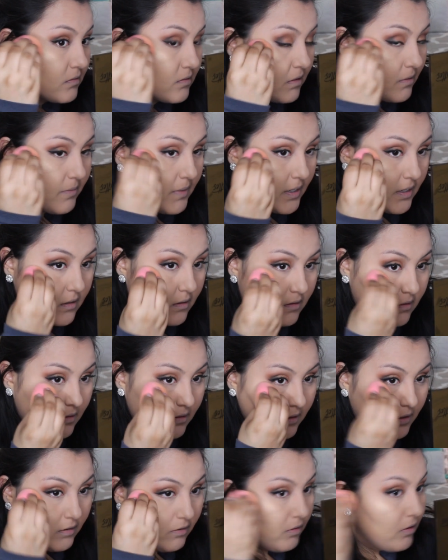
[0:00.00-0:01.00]
Seeming a
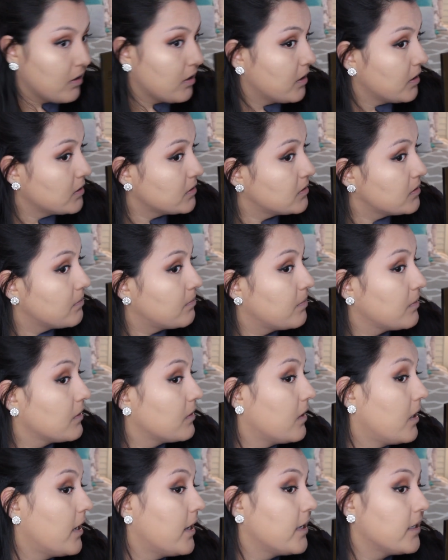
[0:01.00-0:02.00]
little hard to
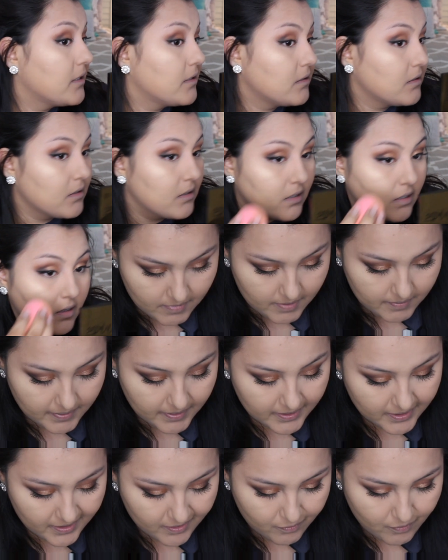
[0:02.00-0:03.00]
blend.
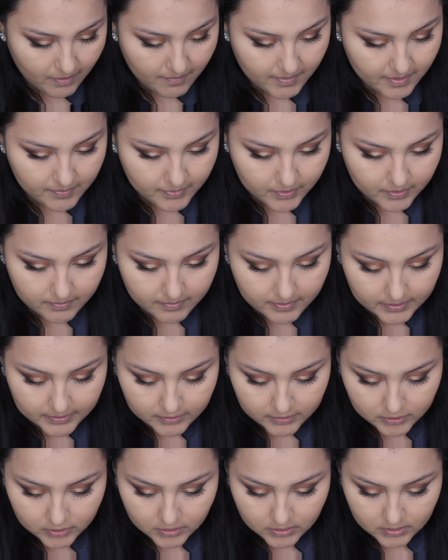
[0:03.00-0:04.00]
Maybe I need to wet my Beauty
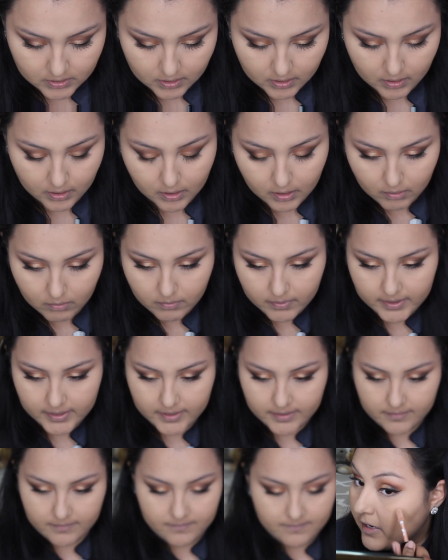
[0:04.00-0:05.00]
Blender just a little bit.
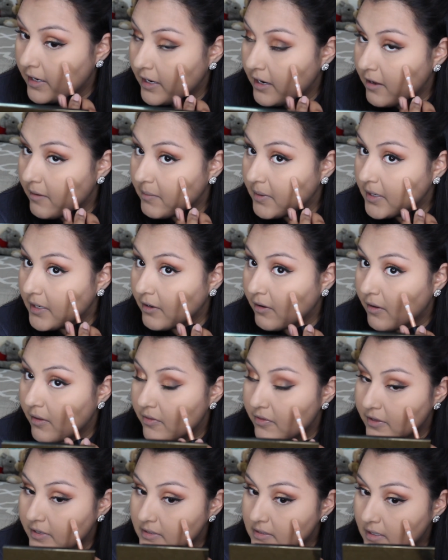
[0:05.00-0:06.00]
Okay, now I'm gonna go
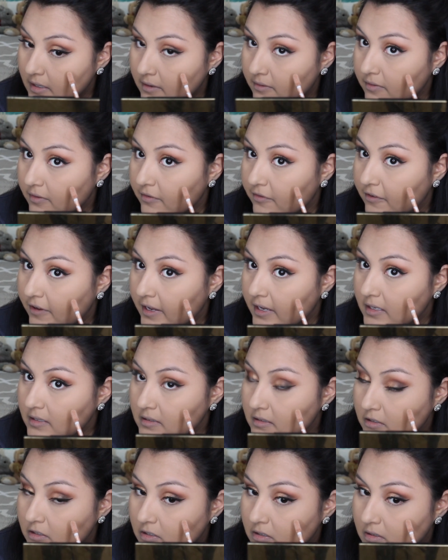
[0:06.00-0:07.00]
on this side of the
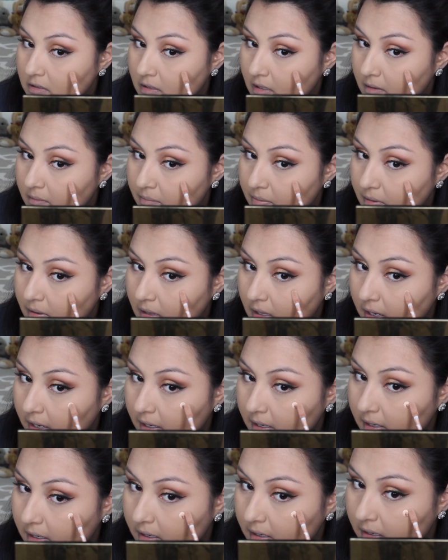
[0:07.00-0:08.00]
face and just
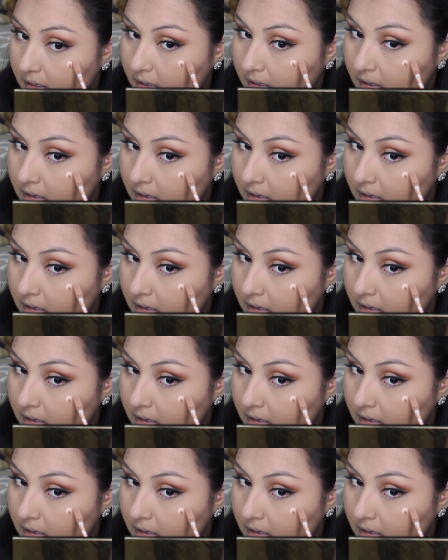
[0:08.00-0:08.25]
apply it